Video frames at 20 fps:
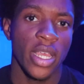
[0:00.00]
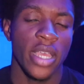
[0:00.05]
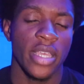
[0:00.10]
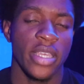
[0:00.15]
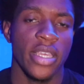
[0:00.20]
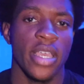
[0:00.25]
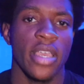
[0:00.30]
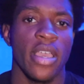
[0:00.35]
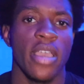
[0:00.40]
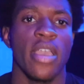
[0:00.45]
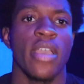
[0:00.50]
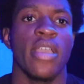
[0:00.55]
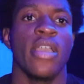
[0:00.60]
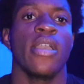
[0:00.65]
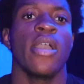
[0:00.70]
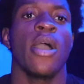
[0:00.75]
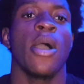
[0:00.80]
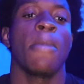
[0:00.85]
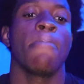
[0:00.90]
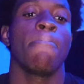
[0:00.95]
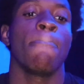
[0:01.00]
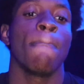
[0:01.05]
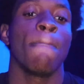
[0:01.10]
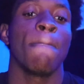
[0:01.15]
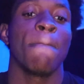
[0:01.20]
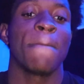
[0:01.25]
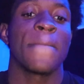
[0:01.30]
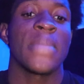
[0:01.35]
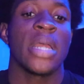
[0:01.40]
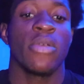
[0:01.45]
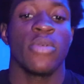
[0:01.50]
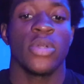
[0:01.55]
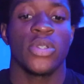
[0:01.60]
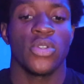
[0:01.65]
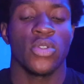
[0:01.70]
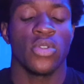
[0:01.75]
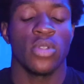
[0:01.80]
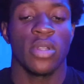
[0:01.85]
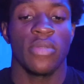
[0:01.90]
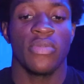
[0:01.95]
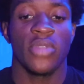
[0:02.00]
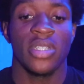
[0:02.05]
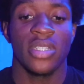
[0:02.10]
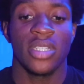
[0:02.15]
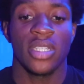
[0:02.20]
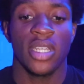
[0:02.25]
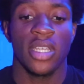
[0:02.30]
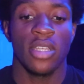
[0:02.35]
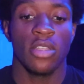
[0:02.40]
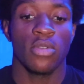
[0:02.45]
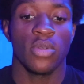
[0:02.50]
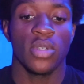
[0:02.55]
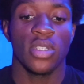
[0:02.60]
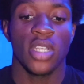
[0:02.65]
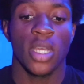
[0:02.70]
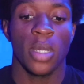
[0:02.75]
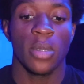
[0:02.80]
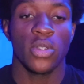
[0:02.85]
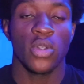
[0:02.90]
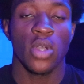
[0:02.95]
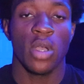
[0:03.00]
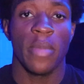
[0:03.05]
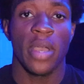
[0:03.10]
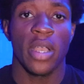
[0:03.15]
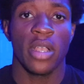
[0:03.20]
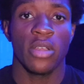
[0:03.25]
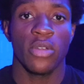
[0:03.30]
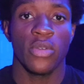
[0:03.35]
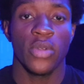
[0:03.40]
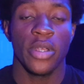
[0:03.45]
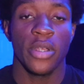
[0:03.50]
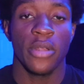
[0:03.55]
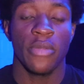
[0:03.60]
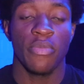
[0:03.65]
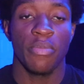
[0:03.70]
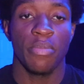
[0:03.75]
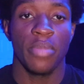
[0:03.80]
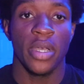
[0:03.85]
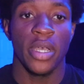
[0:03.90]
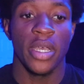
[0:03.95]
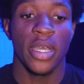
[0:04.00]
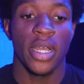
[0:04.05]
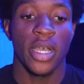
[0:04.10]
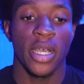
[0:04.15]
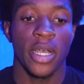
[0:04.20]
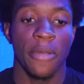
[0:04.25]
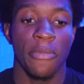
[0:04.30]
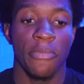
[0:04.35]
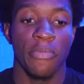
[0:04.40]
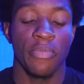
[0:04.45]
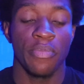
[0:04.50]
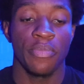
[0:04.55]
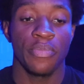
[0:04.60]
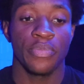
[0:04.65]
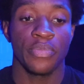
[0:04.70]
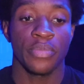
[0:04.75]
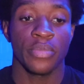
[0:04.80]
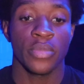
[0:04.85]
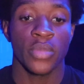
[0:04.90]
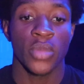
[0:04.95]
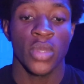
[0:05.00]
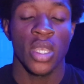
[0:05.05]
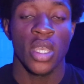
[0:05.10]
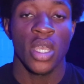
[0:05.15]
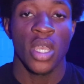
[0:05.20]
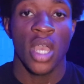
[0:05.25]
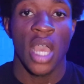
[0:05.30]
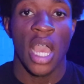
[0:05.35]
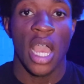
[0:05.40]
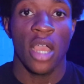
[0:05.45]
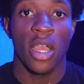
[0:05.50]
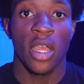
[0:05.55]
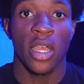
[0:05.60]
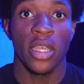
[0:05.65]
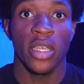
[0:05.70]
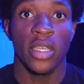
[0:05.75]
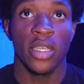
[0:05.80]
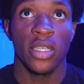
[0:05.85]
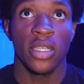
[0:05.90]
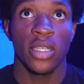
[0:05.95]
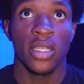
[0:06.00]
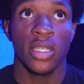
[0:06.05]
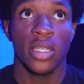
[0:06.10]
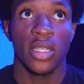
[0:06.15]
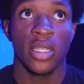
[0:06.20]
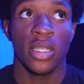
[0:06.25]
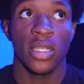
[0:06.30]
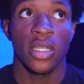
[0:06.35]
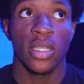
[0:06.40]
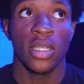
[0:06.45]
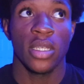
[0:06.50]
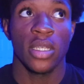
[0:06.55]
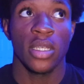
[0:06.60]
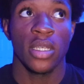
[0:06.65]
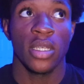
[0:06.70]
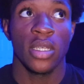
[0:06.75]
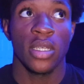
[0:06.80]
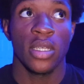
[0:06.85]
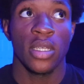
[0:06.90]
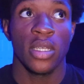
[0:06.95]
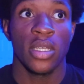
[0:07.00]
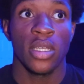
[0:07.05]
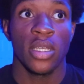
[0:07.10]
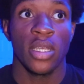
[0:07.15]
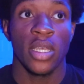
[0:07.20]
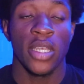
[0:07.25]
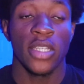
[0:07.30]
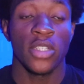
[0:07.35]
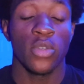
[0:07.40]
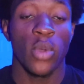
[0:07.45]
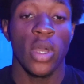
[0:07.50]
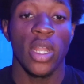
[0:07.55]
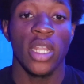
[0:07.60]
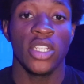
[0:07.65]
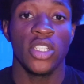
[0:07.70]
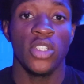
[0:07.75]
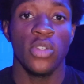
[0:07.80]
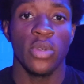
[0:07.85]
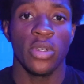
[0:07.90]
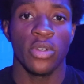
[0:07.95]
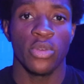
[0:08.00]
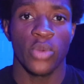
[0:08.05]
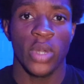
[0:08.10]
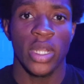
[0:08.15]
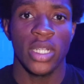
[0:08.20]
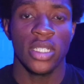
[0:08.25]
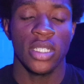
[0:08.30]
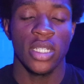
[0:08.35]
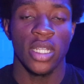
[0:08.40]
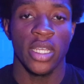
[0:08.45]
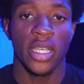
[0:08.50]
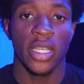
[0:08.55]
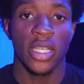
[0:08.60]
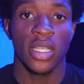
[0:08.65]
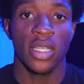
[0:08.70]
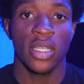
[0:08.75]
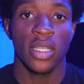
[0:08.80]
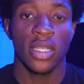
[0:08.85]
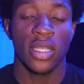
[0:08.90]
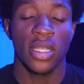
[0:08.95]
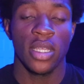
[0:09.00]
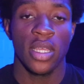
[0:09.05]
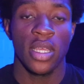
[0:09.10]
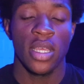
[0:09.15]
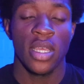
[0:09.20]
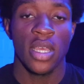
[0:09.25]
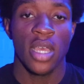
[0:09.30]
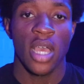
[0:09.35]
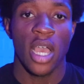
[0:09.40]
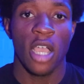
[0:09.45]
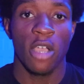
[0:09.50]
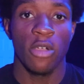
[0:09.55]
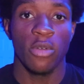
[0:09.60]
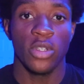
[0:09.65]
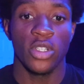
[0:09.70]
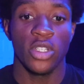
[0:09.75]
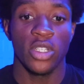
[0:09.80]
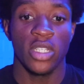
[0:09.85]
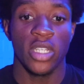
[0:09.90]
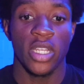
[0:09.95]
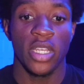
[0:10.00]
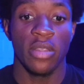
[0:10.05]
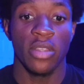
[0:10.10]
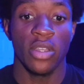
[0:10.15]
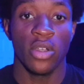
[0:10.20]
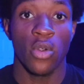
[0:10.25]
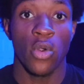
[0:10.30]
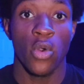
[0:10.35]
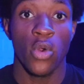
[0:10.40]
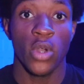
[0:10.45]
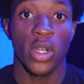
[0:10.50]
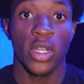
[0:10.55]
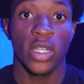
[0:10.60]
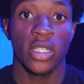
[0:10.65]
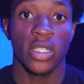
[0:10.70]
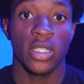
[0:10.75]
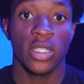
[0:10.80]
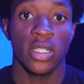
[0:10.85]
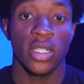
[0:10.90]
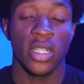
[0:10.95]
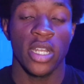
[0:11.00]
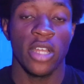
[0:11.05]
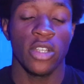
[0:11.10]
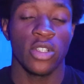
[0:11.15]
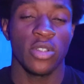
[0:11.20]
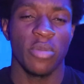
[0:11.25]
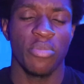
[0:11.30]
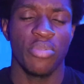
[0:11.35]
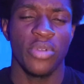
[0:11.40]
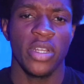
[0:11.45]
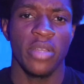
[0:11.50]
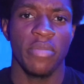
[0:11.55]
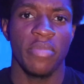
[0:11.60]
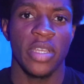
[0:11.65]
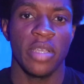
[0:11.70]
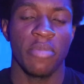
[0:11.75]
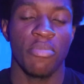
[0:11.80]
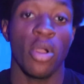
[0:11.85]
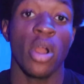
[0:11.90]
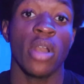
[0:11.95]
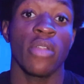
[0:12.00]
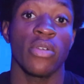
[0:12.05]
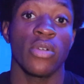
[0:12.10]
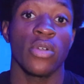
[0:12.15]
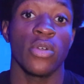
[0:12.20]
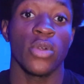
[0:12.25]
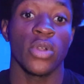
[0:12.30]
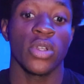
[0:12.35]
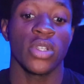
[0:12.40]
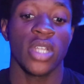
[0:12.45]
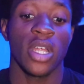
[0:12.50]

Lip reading: Yeah. Wrestled in state 3 times throughout my career, but I, as well as doing wrestling, I was in the chorus, and I was a pretty big part of the chorus.